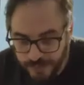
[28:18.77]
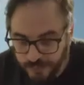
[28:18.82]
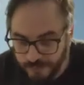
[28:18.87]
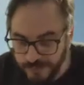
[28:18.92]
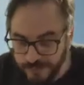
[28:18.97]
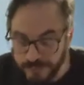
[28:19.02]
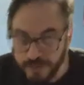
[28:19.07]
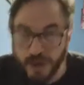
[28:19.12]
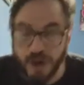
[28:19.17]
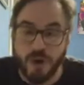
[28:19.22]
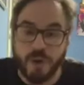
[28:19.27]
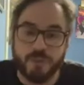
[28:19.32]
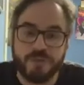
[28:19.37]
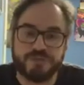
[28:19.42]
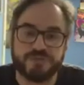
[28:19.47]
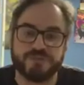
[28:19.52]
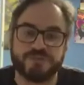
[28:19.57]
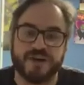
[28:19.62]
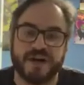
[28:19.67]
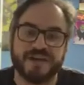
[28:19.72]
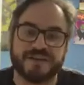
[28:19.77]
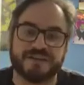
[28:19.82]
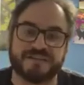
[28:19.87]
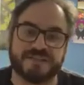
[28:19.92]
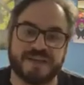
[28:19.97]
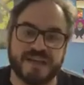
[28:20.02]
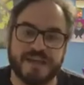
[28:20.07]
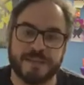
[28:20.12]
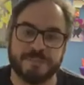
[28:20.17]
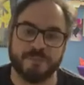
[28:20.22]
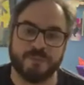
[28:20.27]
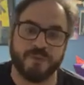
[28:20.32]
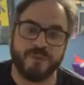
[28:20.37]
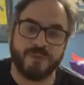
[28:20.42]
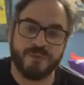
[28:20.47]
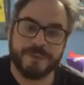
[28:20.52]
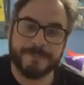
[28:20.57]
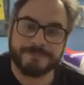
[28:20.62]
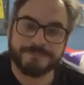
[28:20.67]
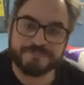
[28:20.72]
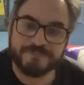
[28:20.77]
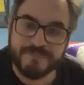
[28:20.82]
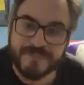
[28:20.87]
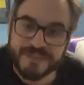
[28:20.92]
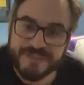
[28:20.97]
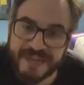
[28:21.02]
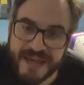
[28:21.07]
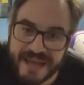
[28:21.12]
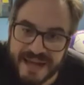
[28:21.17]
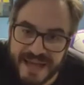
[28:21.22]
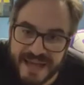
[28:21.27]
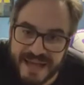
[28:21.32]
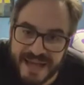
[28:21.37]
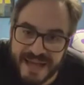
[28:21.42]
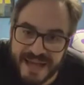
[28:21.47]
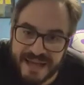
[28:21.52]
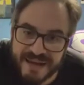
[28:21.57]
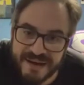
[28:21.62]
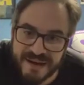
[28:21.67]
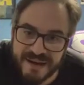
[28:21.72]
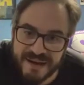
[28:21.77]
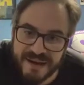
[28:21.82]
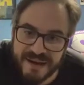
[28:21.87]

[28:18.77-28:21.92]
we would always find a table that had,